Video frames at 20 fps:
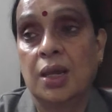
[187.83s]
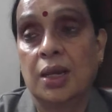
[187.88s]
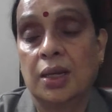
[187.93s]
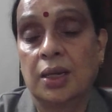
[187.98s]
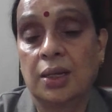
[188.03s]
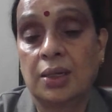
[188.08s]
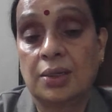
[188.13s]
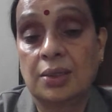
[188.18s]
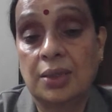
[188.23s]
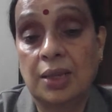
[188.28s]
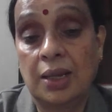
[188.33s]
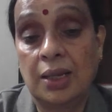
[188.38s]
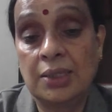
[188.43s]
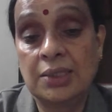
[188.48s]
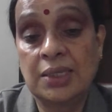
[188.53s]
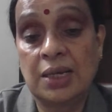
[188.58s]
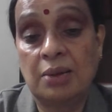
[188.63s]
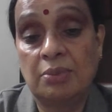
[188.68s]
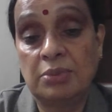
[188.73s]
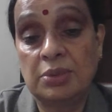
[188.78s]

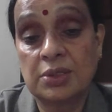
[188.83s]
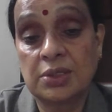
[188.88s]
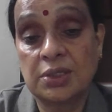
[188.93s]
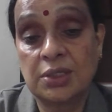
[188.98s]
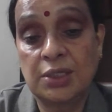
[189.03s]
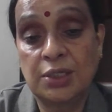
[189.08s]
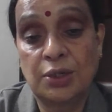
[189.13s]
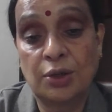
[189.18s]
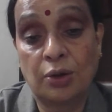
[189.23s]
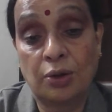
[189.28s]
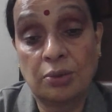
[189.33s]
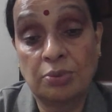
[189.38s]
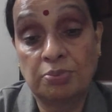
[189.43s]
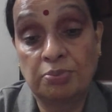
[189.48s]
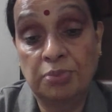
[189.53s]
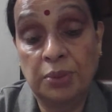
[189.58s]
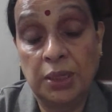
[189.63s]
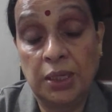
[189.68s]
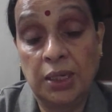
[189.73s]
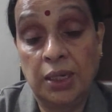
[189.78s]
examples need not
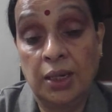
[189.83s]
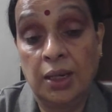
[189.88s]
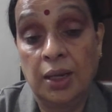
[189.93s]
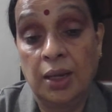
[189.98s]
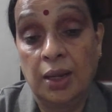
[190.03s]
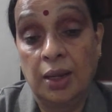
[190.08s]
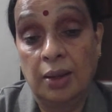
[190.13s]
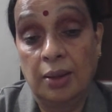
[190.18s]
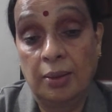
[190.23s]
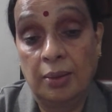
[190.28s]
be